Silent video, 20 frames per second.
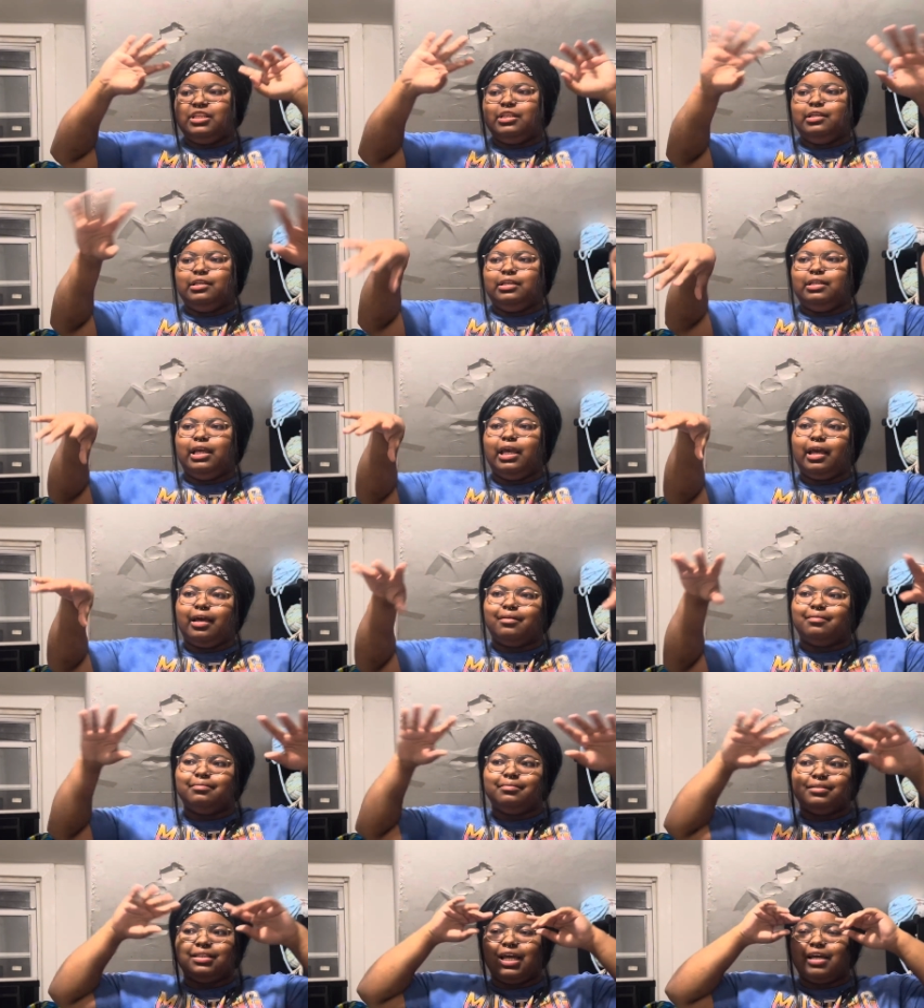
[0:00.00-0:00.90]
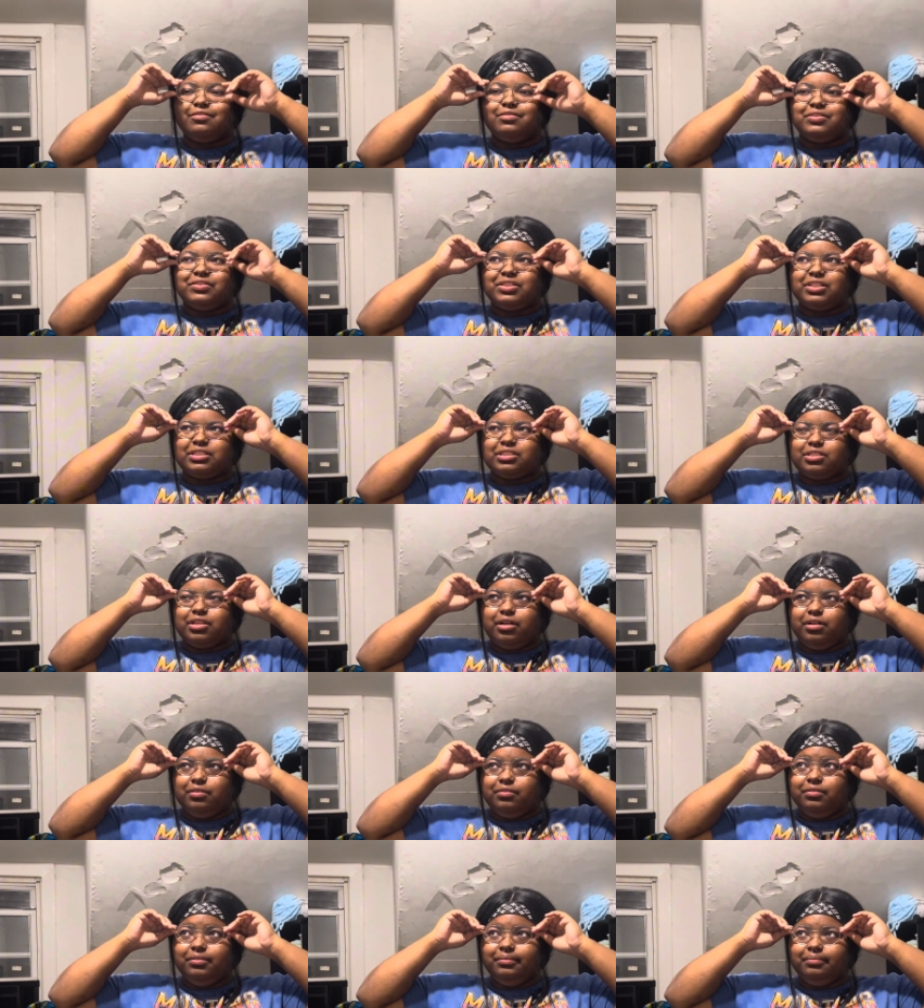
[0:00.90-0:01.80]
yeah, that was just
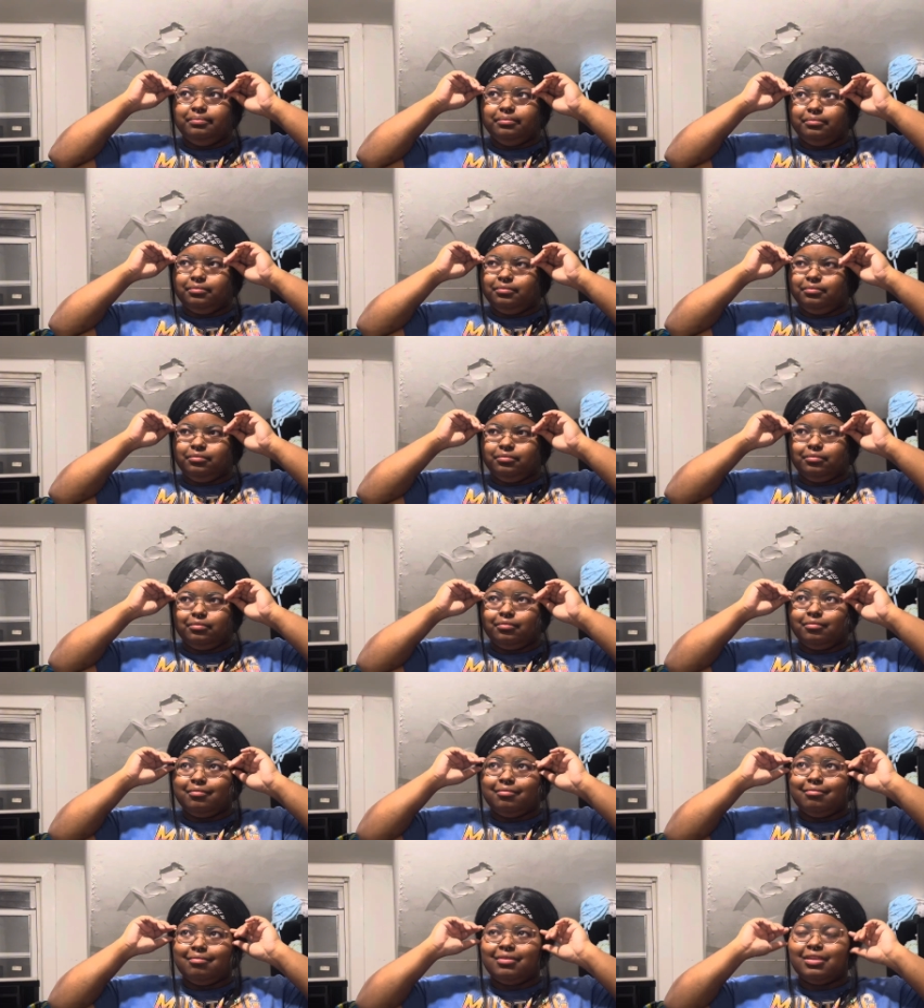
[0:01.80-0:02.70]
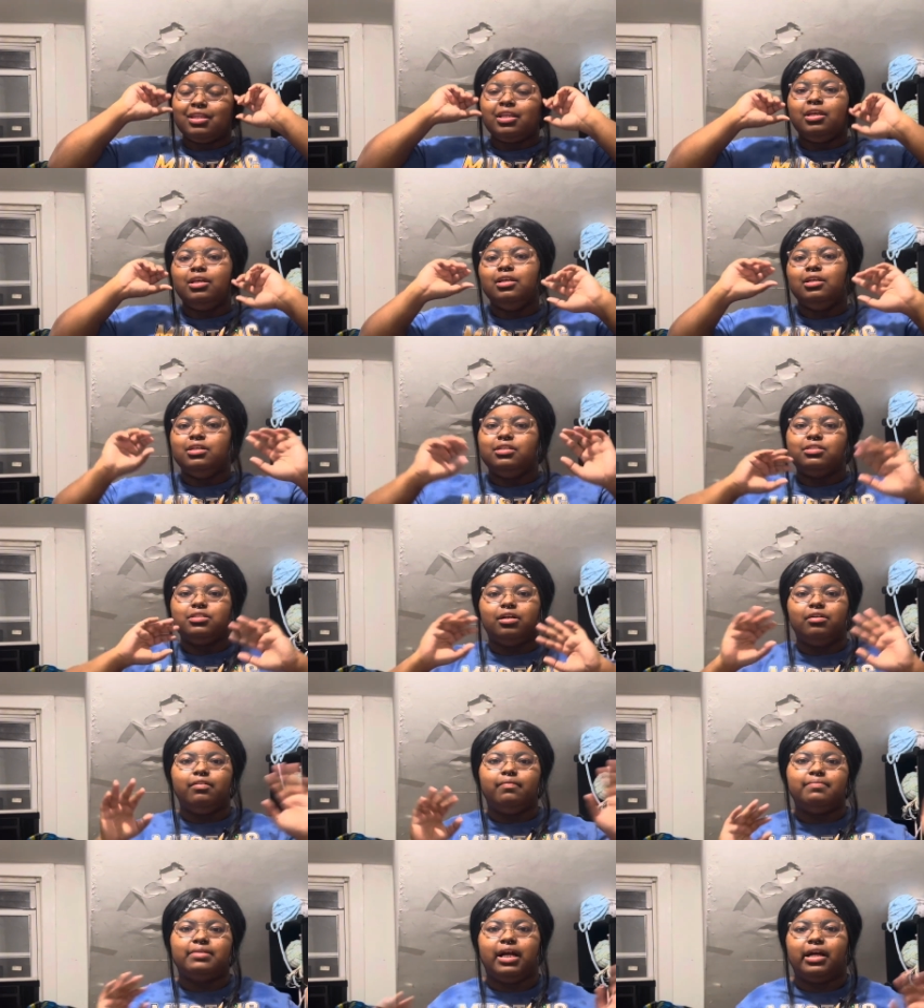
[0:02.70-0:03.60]
so
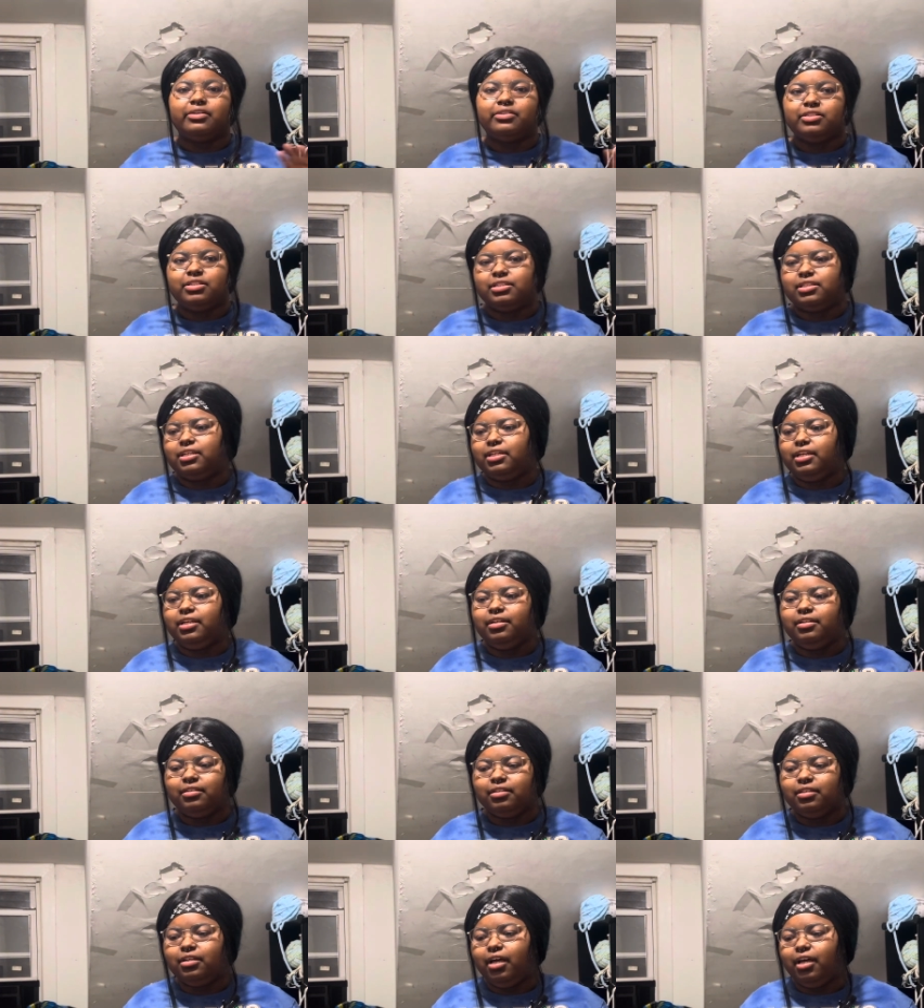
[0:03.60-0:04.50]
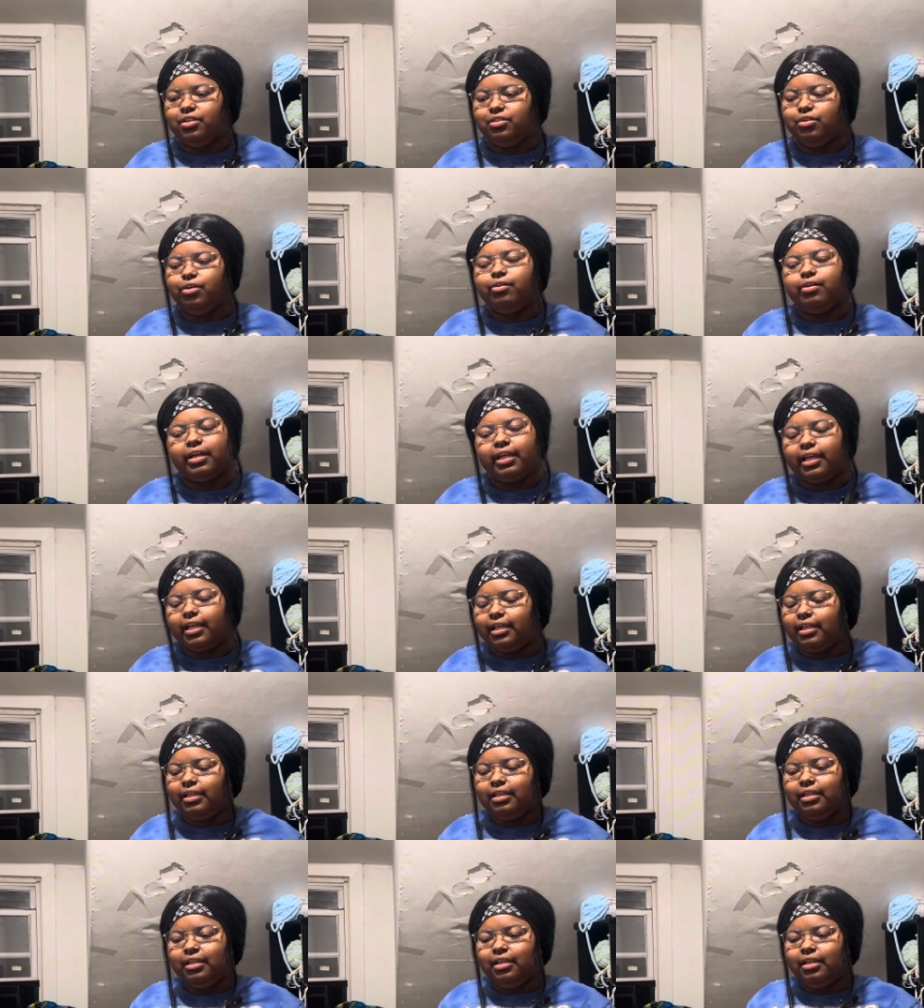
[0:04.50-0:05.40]
obnoxiously annoying